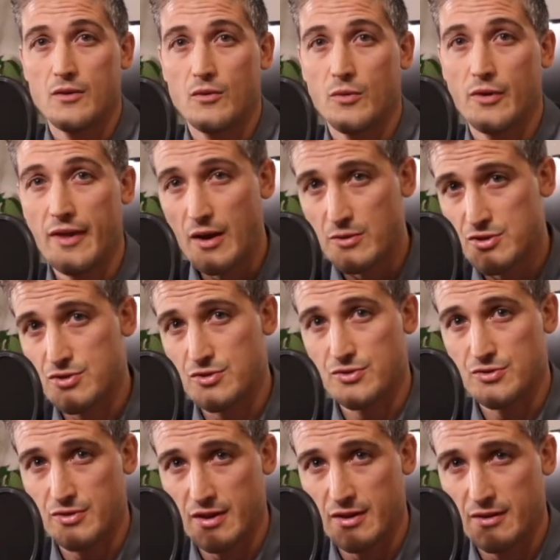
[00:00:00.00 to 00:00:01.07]
Without
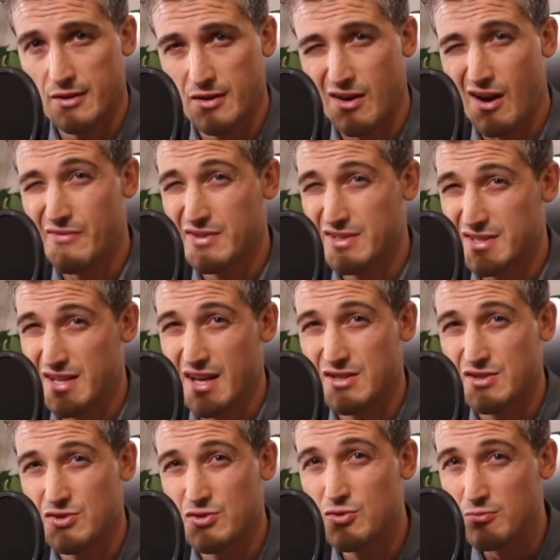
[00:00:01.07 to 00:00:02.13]
surgery, it often takes
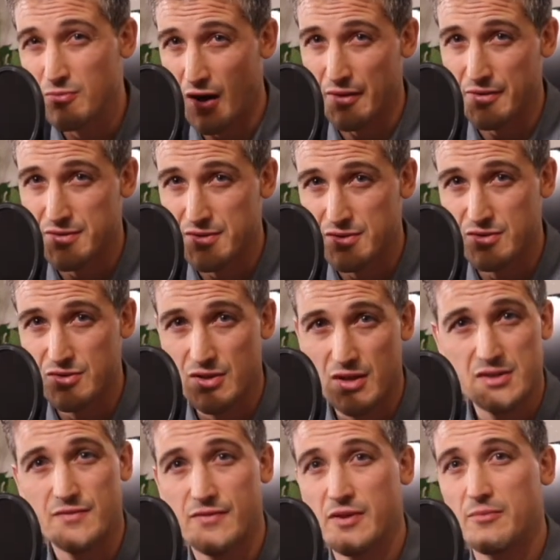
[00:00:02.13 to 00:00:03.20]
2 months
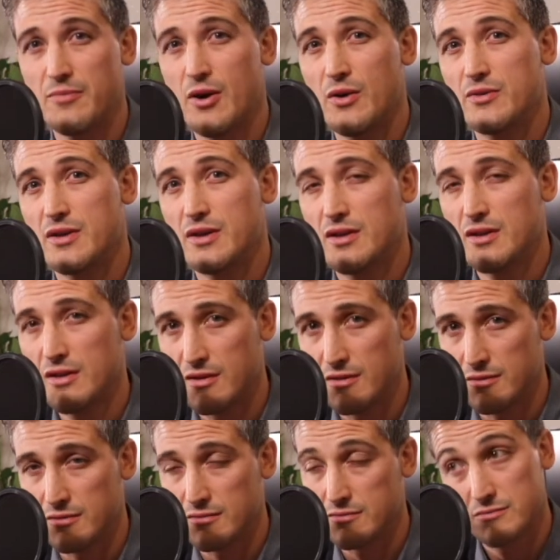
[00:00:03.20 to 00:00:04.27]
just for the bone to
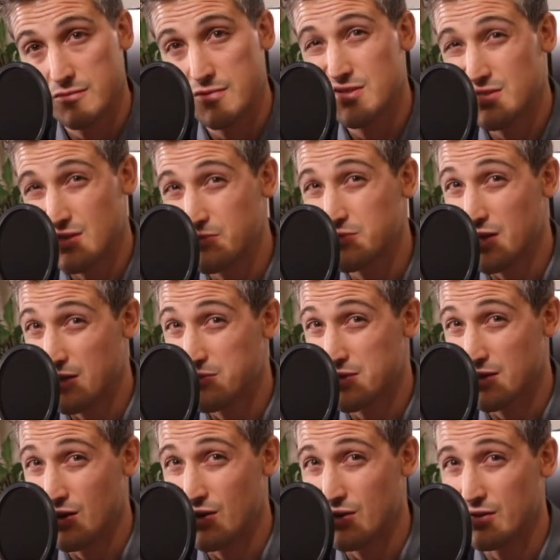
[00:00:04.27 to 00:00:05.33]
heal, sometimes
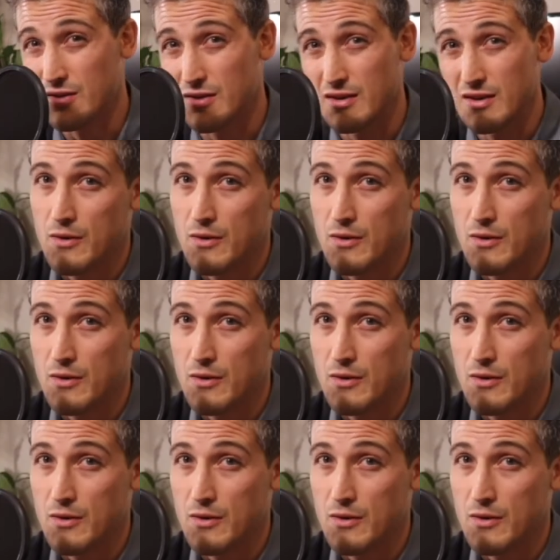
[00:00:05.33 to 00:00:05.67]
longer.